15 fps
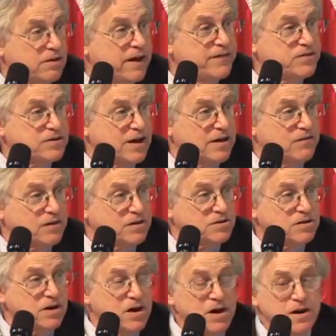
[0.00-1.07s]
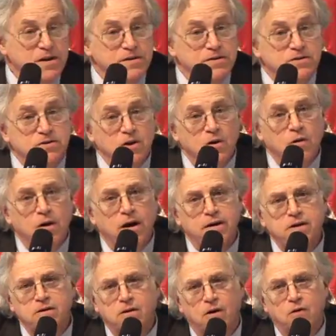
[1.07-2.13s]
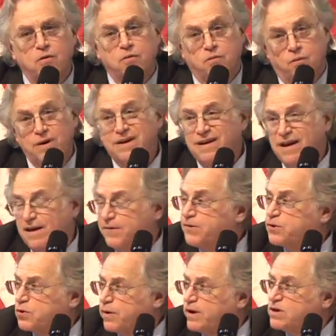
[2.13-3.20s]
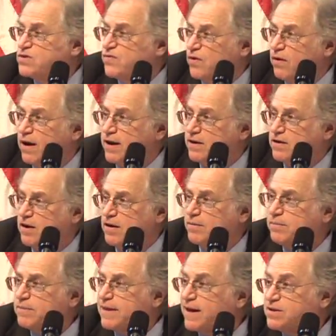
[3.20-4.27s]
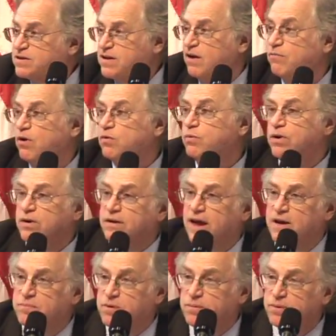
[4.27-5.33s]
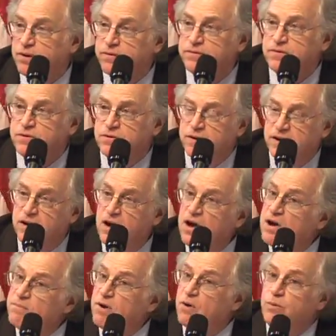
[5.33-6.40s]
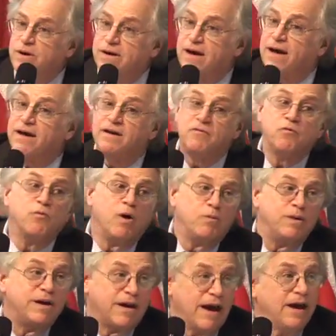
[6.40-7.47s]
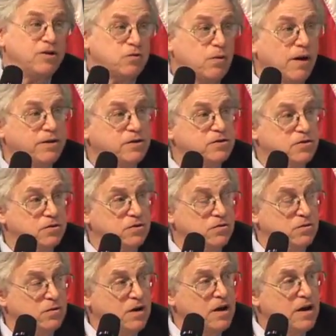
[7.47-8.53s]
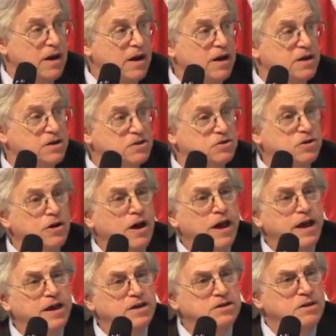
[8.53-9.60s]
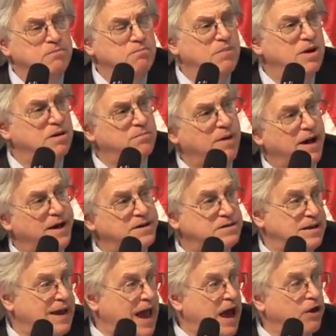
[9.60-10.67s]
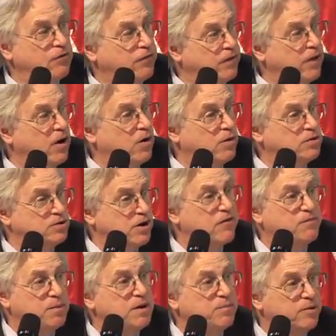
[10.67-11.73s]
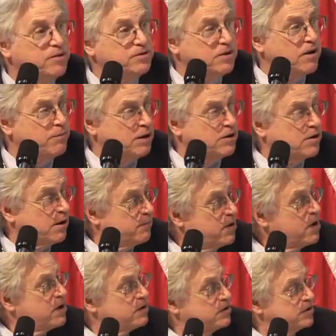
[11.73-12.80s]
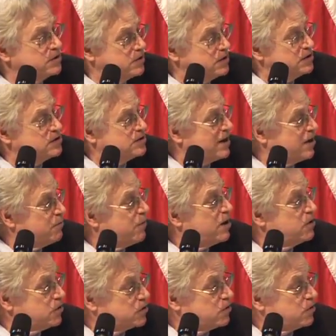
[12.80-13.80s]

life savings. So, we can't transfer income. That's not what we're capable of doing. But what we can try to do is minimize the outflows of people's income, just in the same way you're